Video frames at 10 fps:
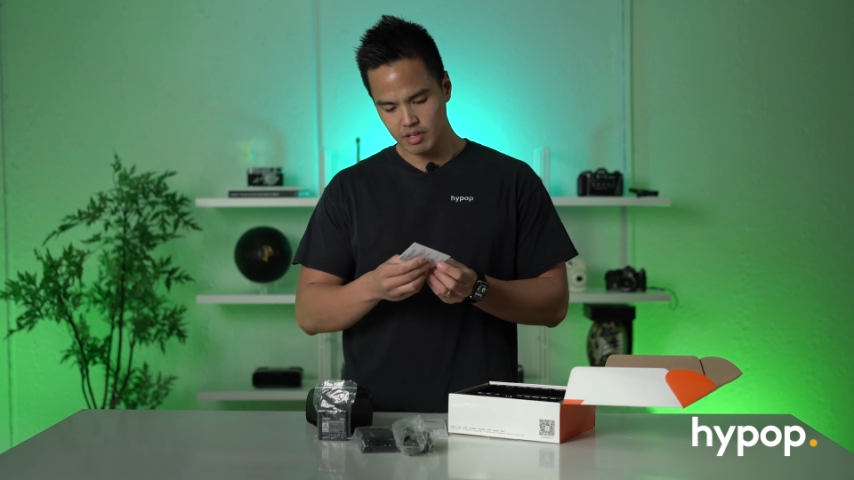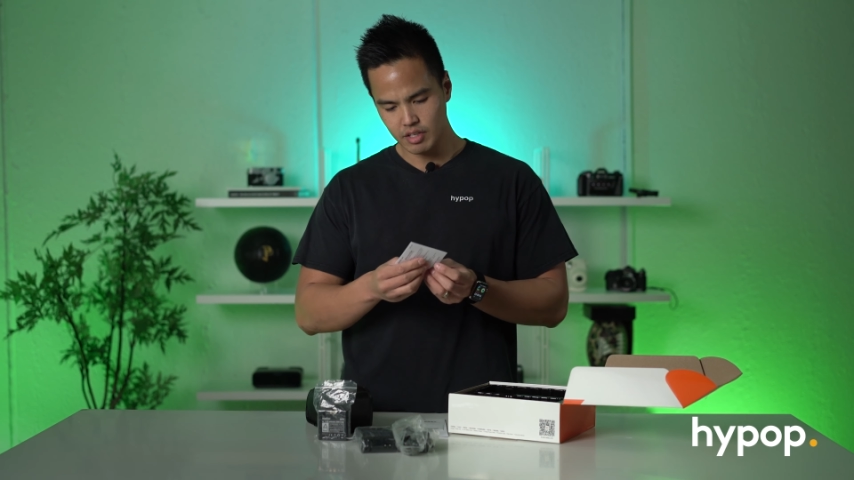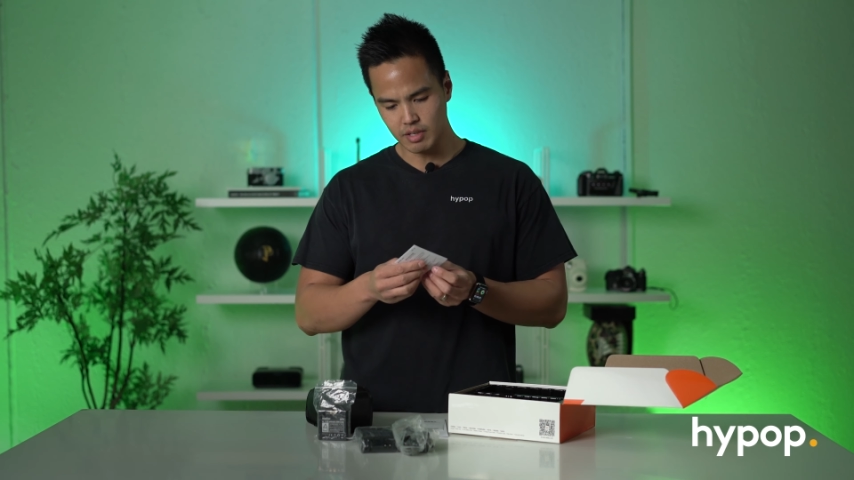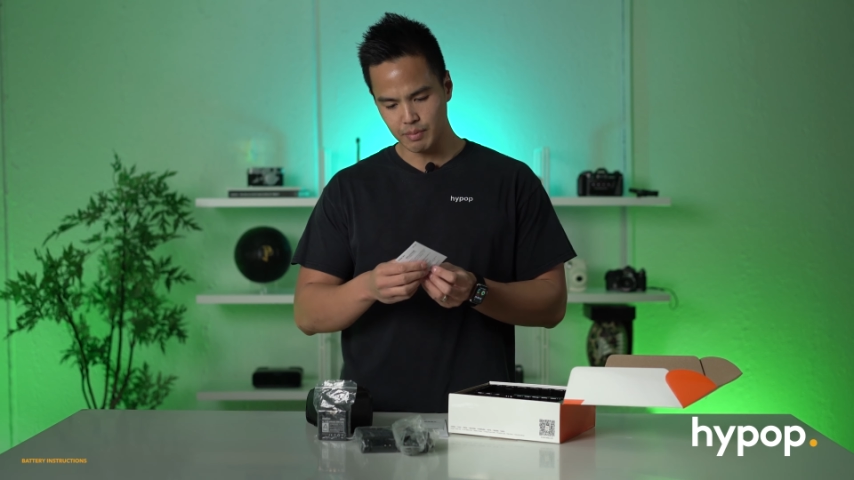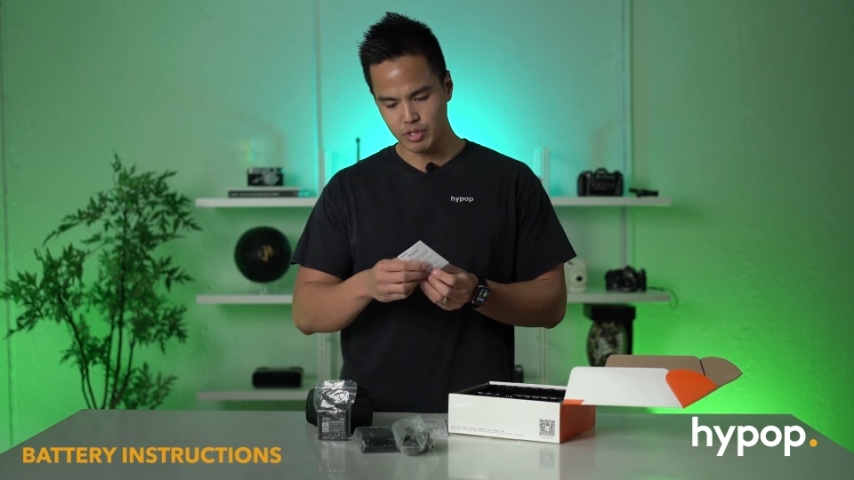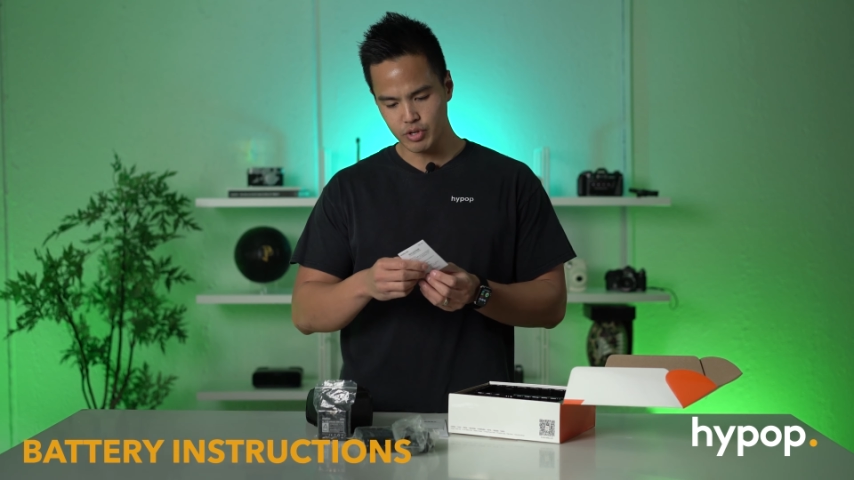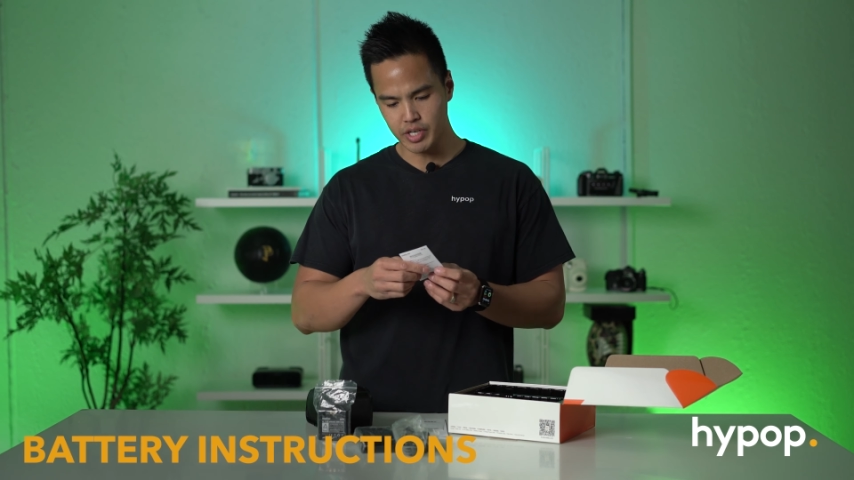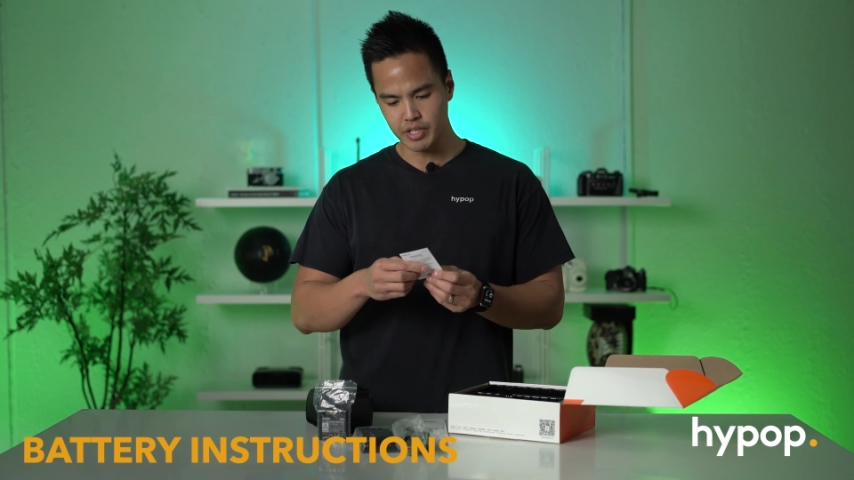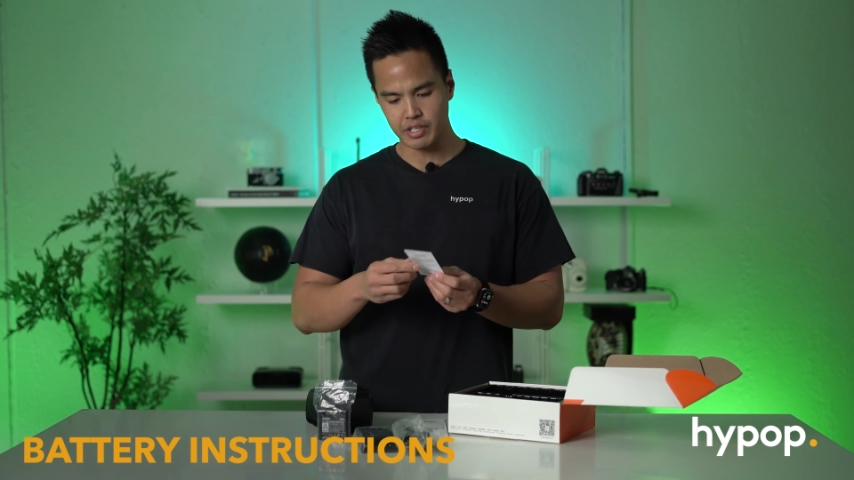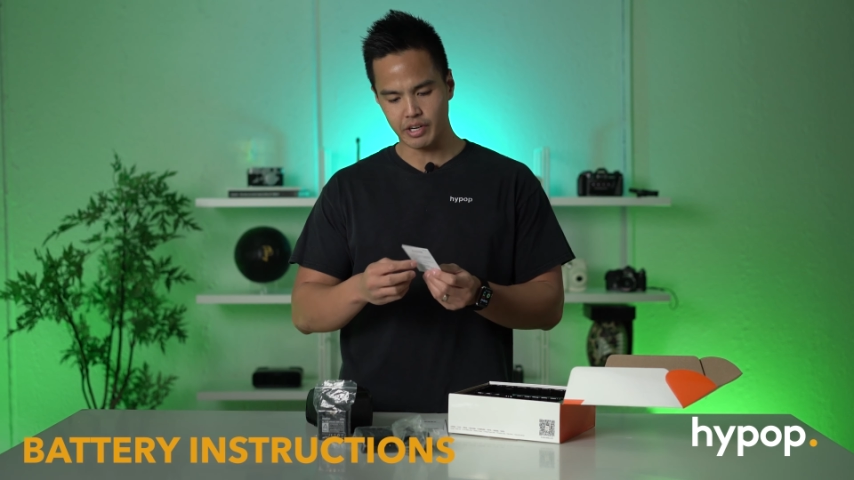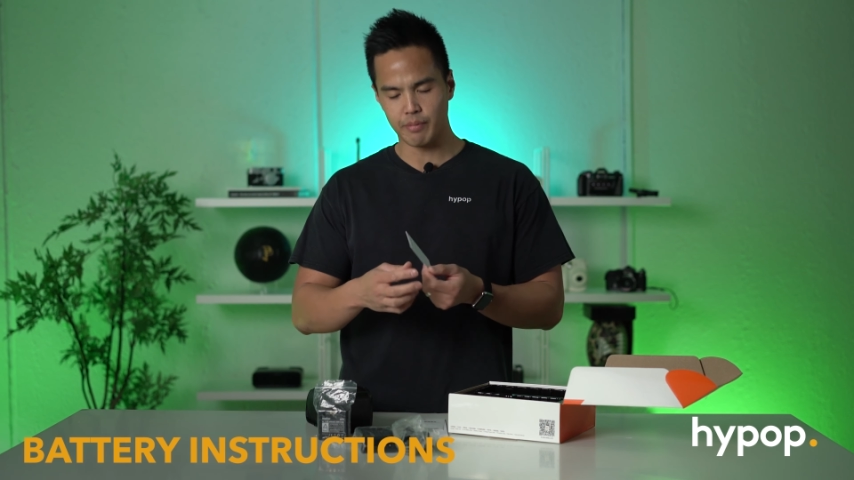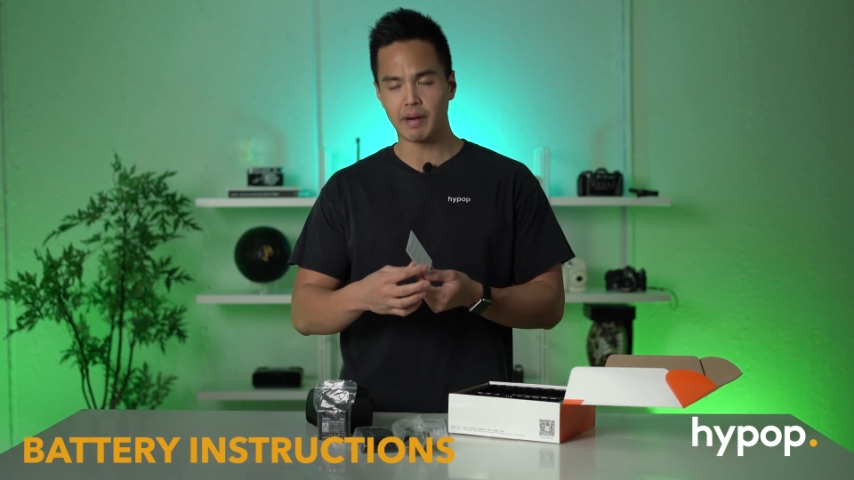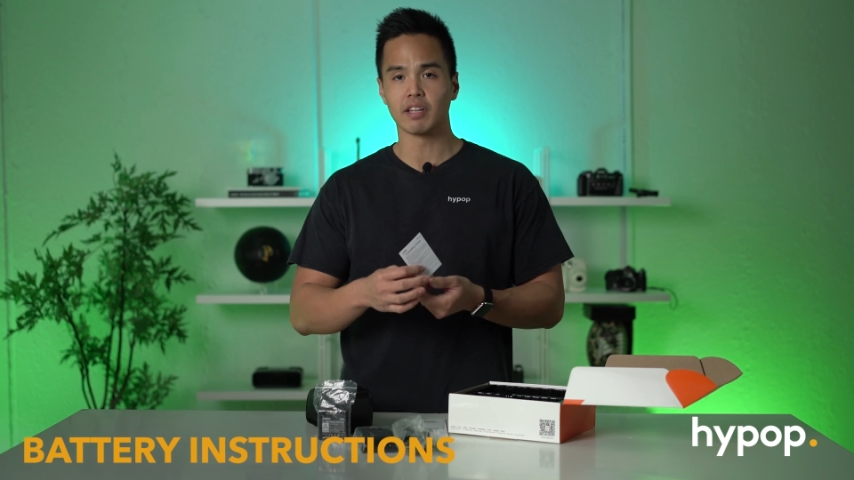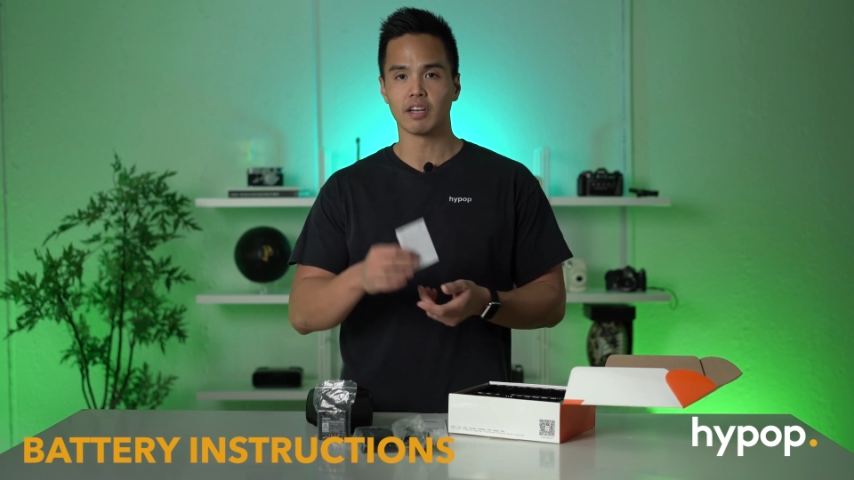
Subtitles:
just some instructions here about the